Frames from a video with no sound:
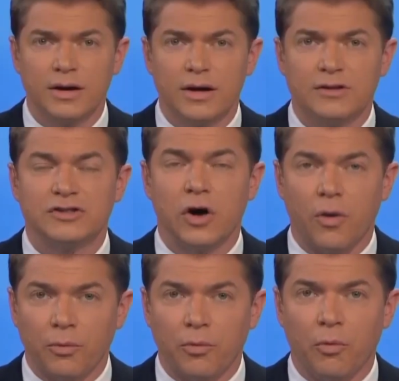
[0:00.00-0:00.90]

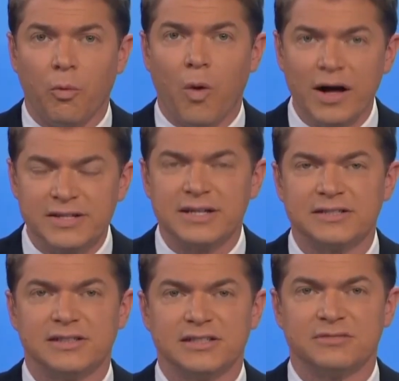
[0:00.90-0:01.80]
So, what
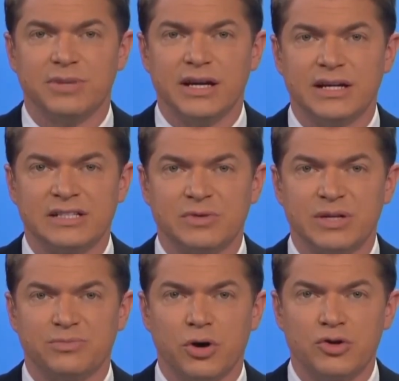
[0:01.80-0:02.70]
does this mean as we
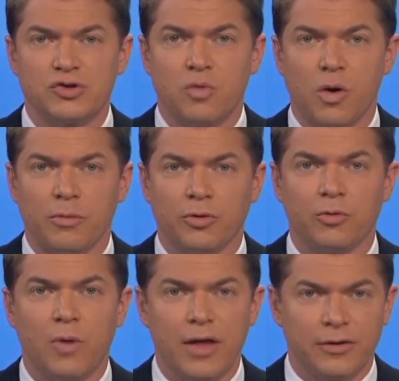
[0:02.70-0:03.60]
approach warmer
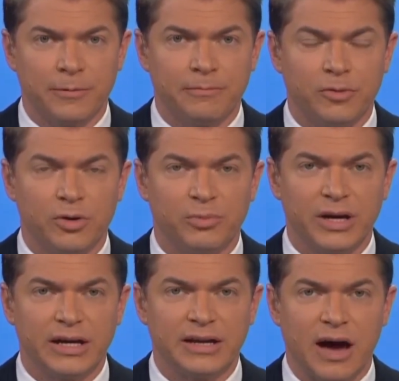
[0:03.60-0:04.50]
weather? I want to
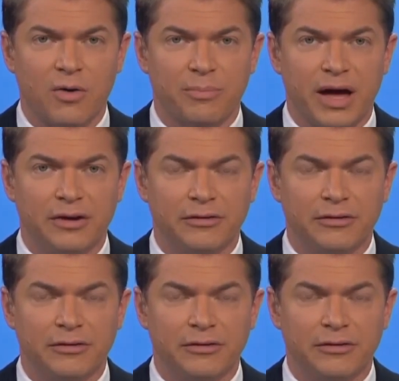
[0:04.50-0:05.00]
bring in now our panel to